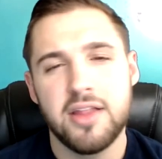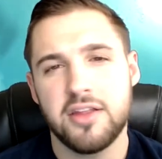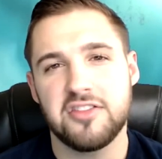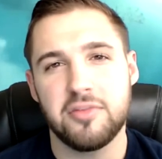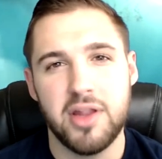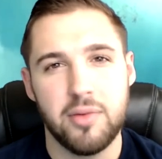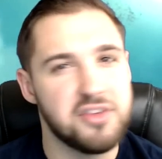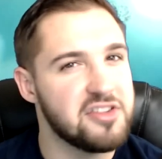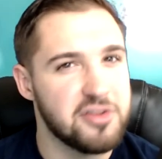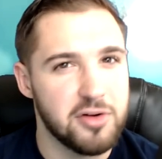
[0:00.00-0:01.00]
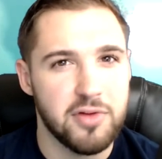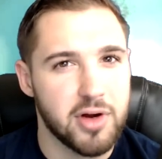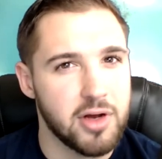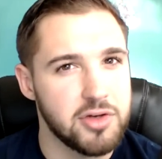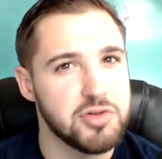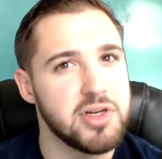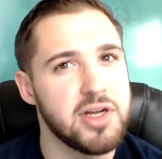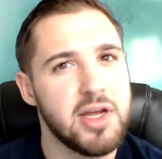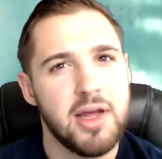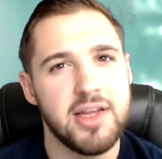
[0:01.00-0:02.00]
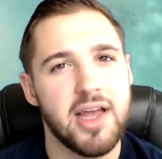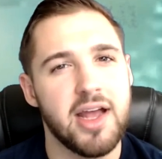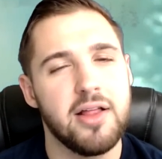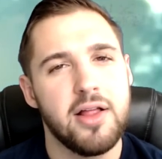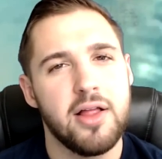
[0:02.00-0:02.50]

than somebody that wants to serve their country, yet